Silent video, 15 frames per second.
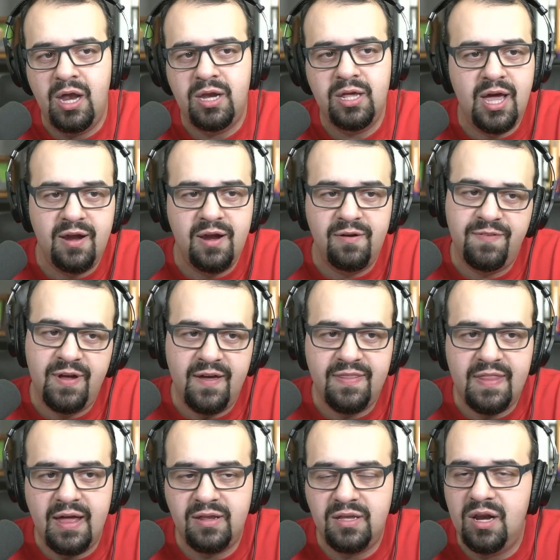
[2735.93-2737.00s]
And
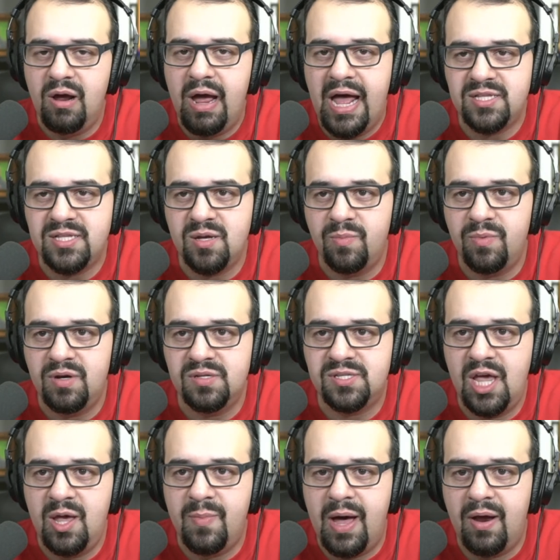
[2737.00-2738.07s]
he had a fan that, had
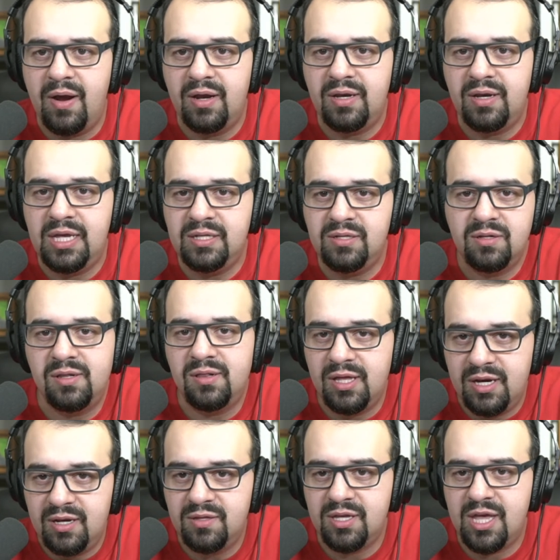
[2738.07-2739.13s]
something to say about it. He
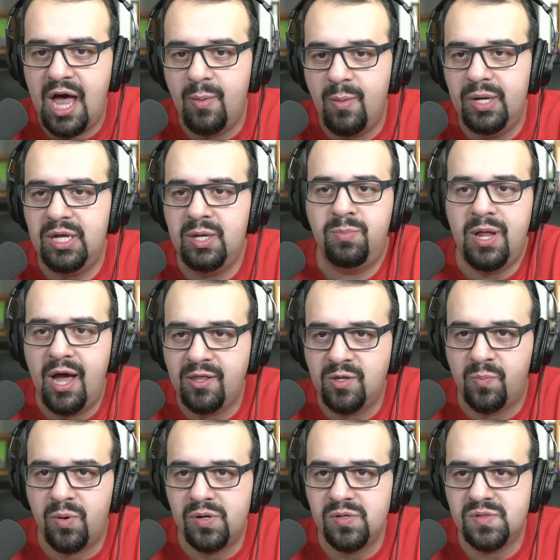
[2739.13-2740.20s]
deleted the comment. He
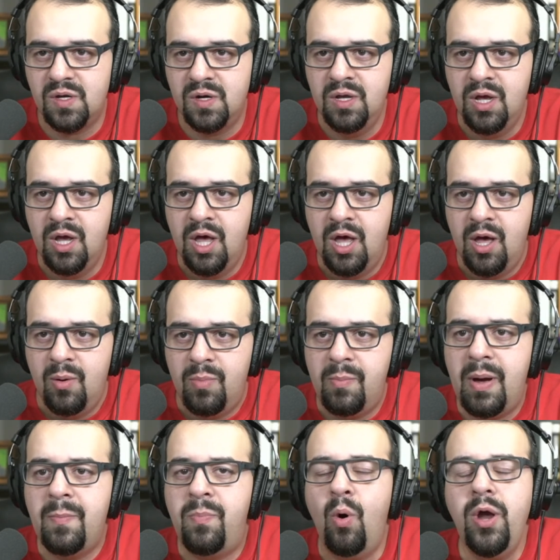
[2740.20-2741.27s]
blocked the person.
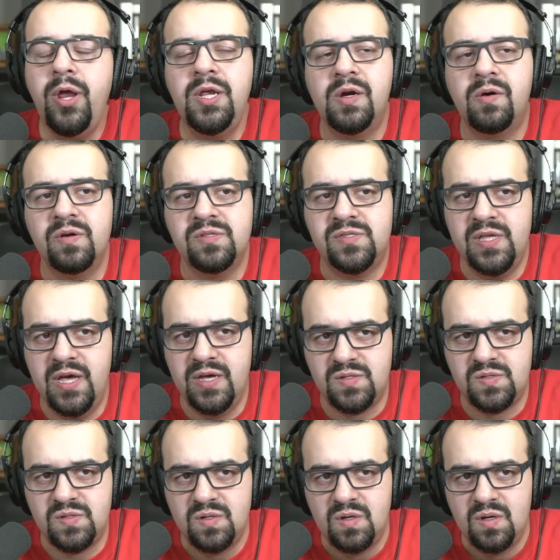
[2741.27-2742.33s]
But my point here is
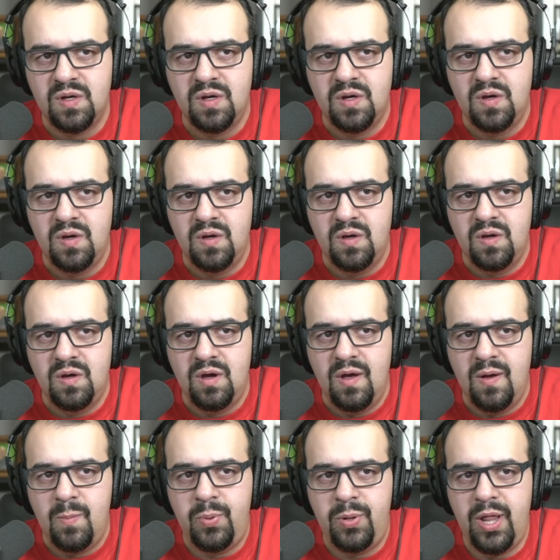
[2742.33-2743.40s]
this.
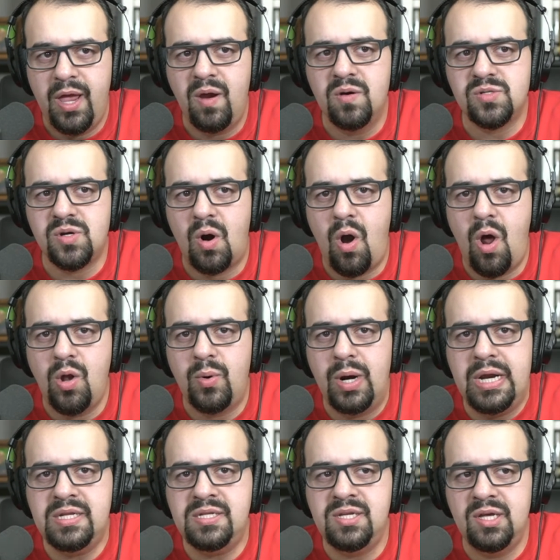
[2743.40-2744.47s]
Players are already
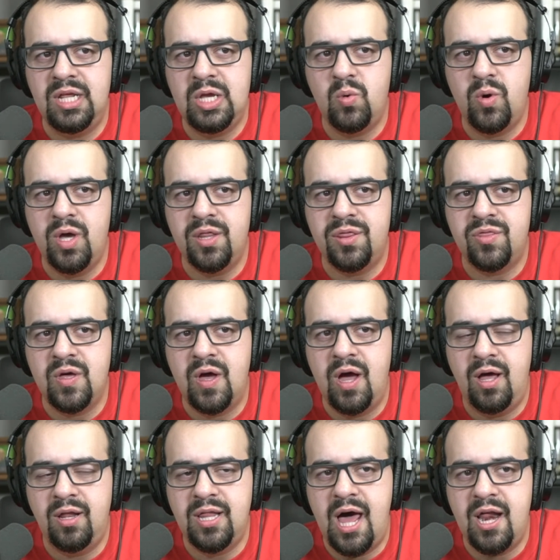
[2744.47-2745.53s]
dealing with a
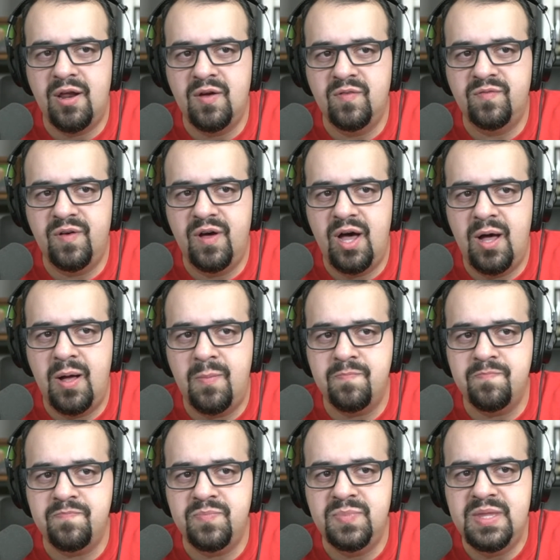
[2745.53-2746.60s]
lot of
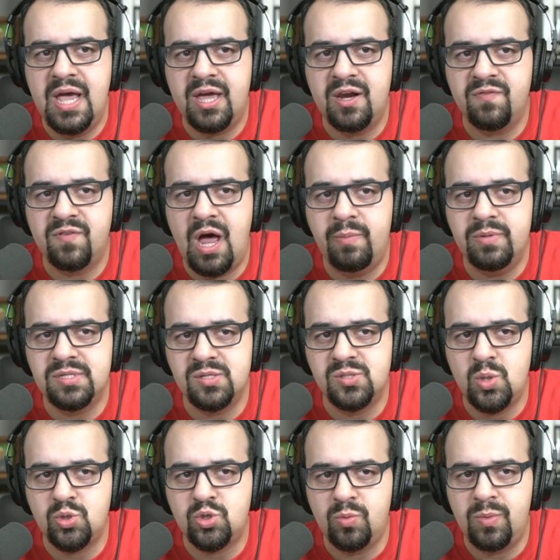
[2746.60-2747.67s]
negative comments on
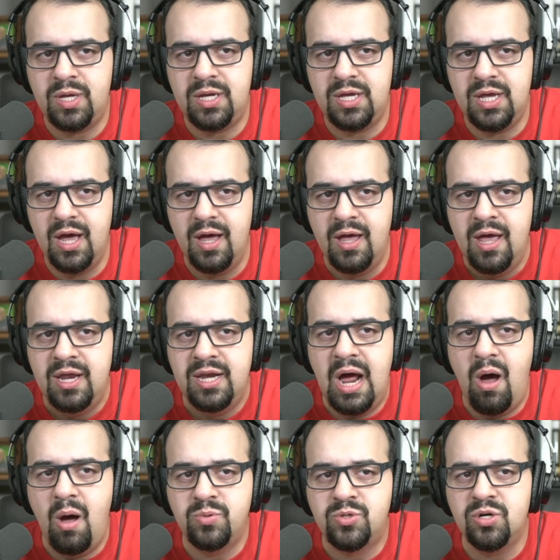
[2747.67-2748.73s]
social media. Now,
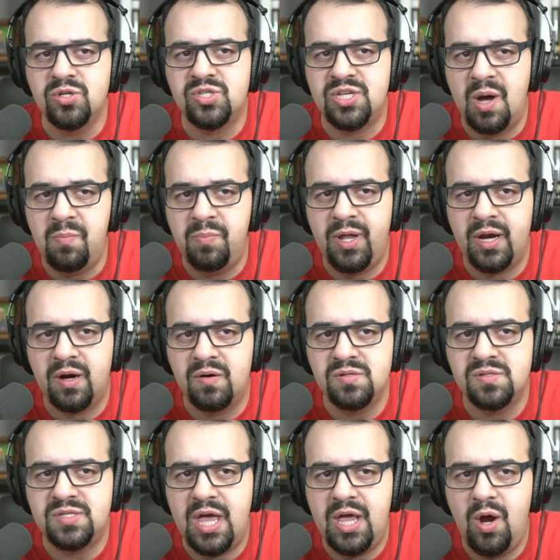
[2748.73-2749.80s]
I'm sure some players,
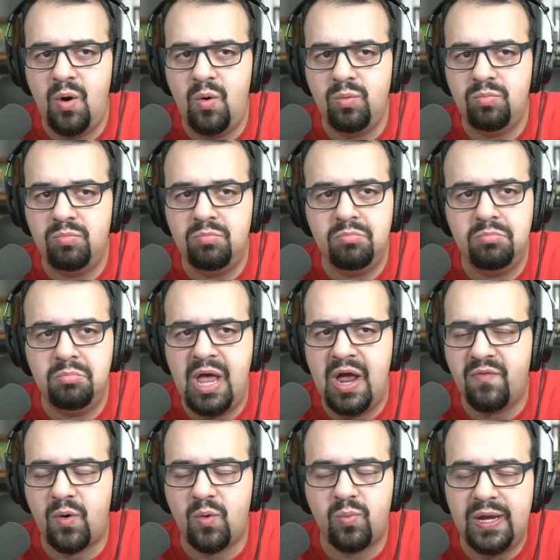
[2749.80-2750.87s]
they don't
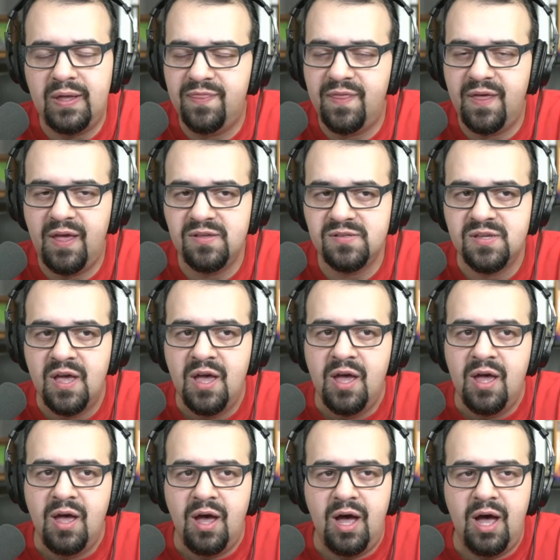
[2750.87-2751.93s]
ever read things.
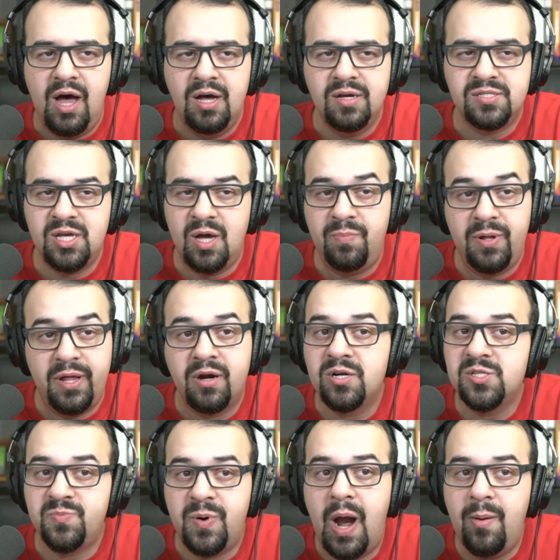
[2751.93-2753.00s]
Some players
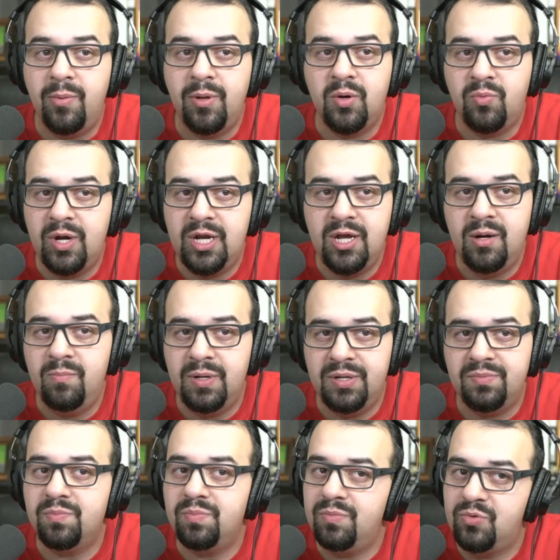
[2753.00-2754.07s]
probably read them, but
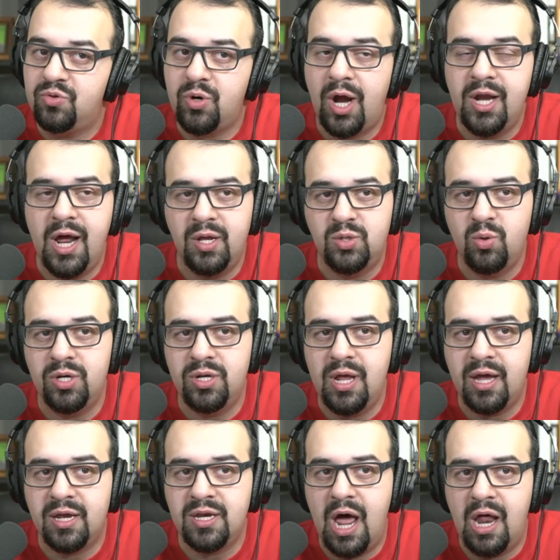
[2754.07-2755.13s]
try not to
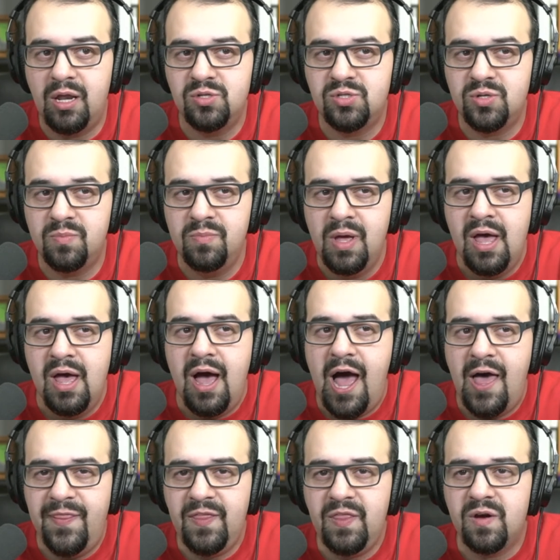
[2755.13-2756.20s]
acknowledge them. I
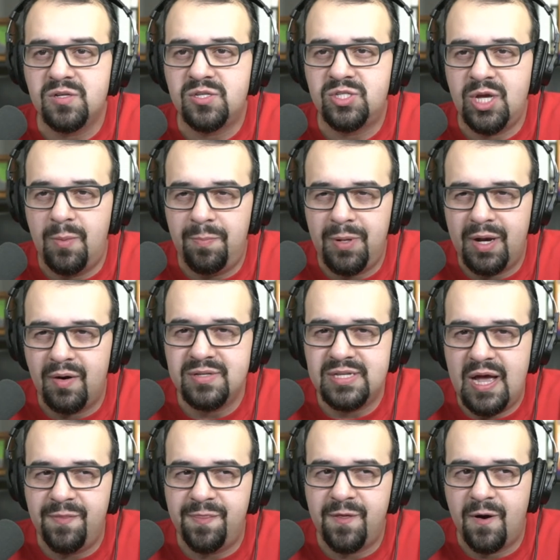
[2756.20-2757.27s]
think there are some players
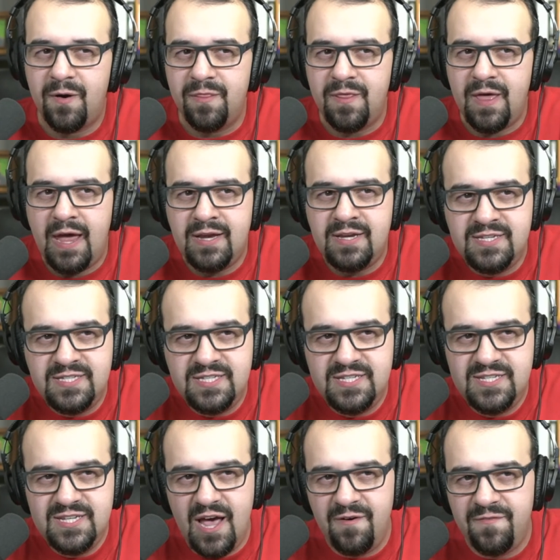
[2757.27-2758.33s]
out there, they
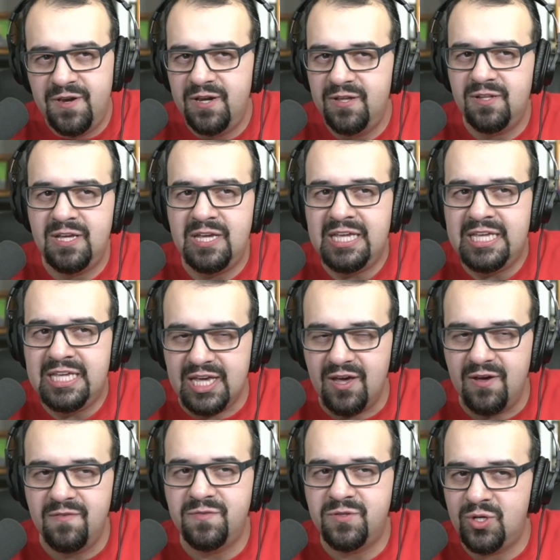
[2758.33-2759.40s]
definitely
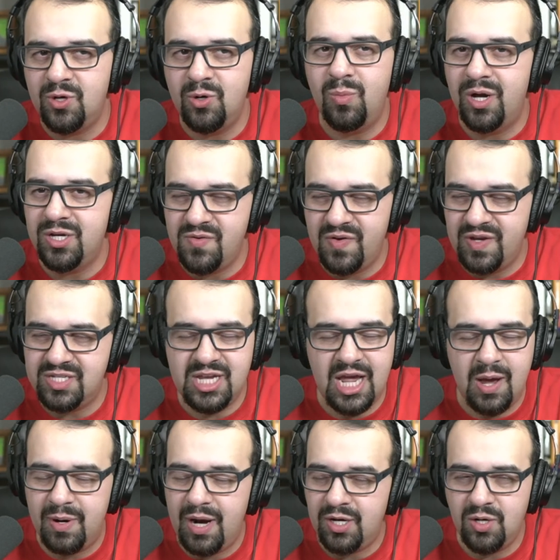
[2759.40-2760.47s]
give too much of a
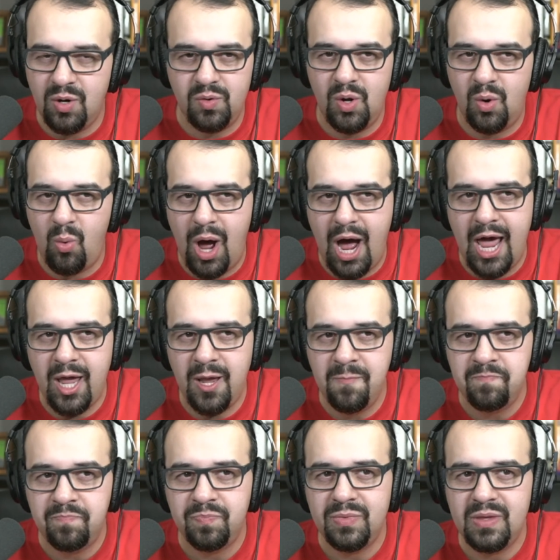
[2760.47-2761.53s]
damn, and I don't know why.
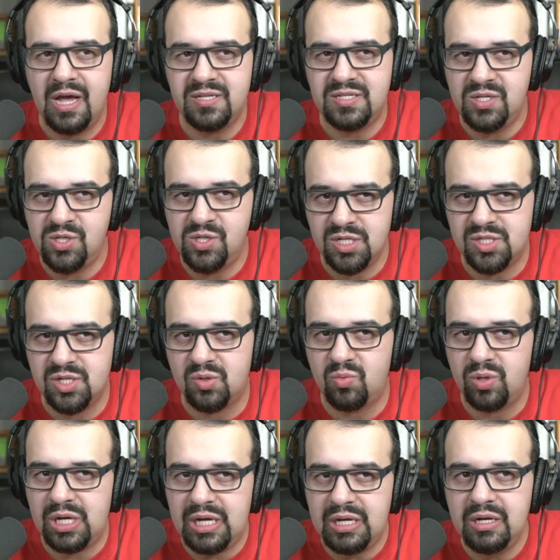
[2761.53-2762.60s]
I see Justin
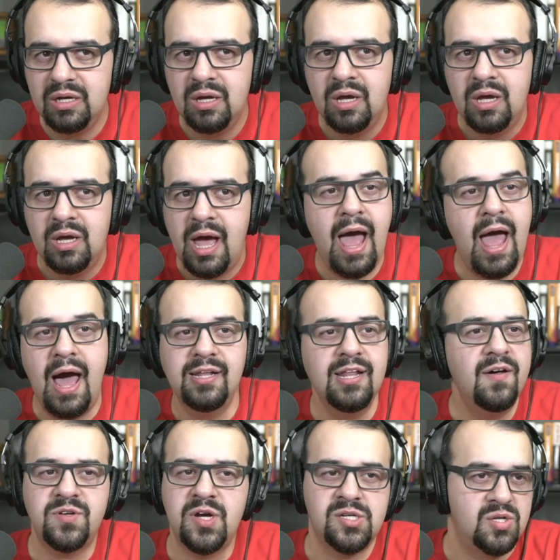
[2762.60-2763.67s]
Reed. I
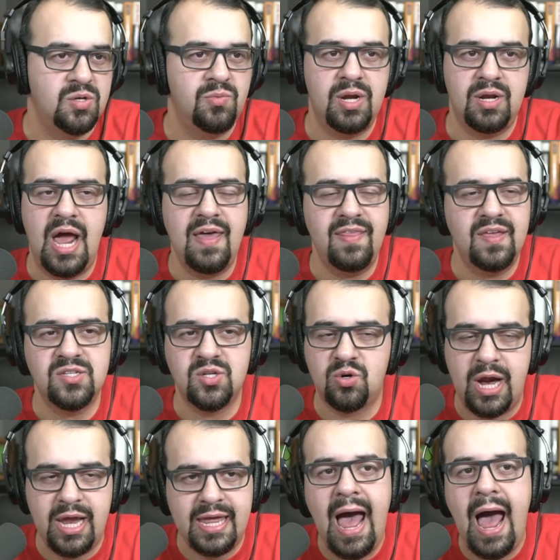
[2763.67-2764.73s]
love Justin Reed. I think he's a
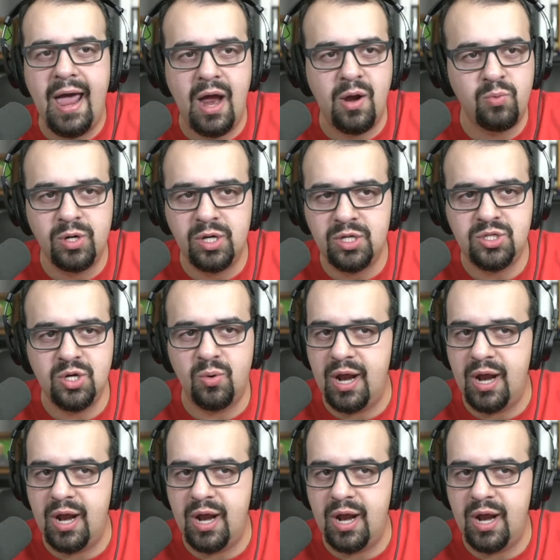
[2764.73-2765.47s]
great guy. I really do,